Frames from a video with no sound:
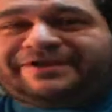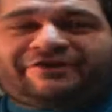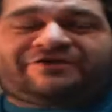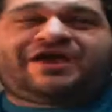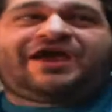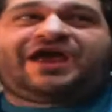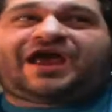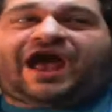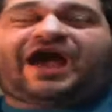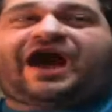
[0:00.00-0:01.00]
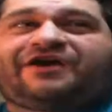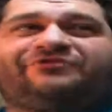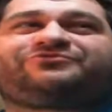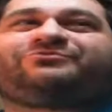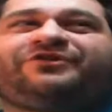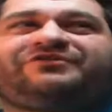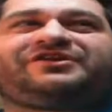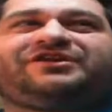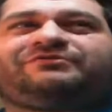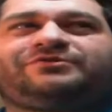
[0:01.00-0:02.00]
but if I was
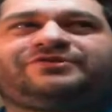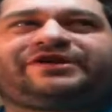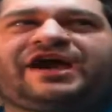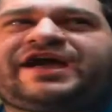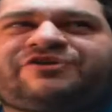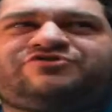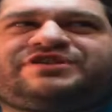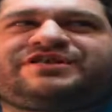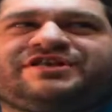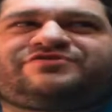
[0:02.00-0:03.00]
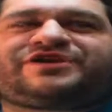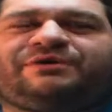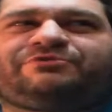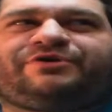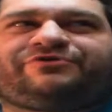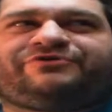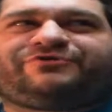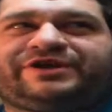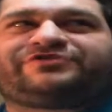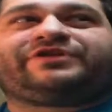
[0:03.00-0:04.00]
really on a roll there. I actually did answer a couple
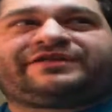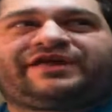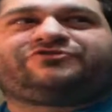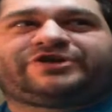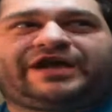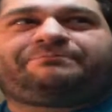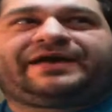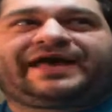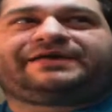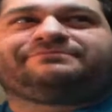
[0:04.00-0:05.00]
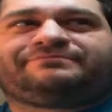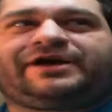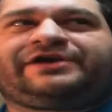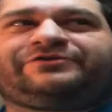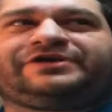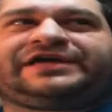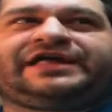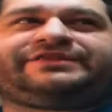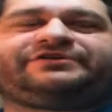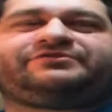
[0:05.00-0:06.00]
questions right, so that tells you how bad I really
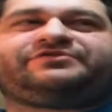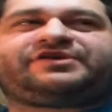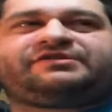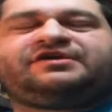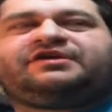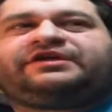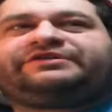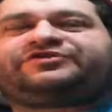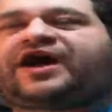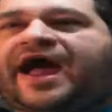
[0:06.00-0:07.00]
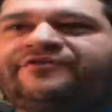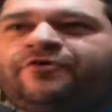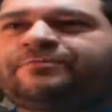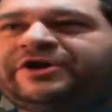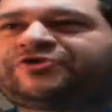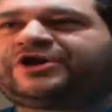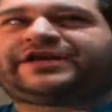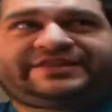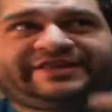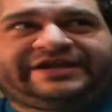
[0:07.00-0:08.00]
got there towards the end. So I will make sure I
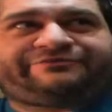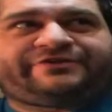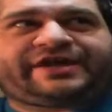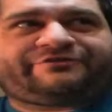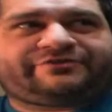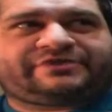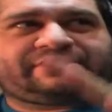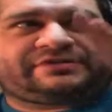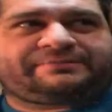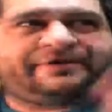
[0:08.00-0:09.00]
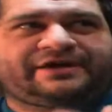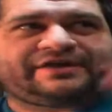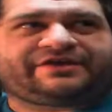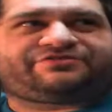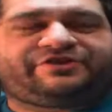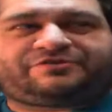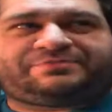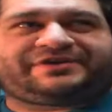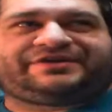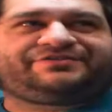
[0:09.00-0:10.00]
get the link for that for the podcast notes,
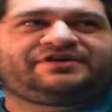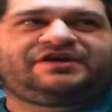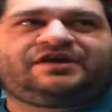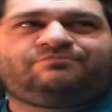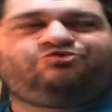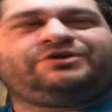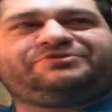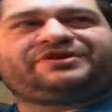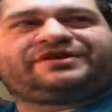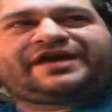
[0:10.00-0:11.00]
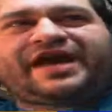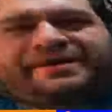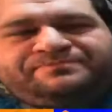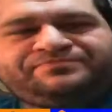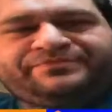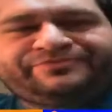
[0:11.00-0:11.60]
because Jim's a good guy,